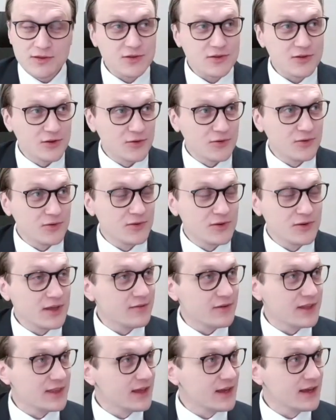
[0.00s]
So
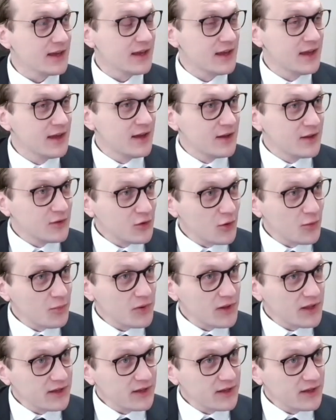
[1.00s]
even the top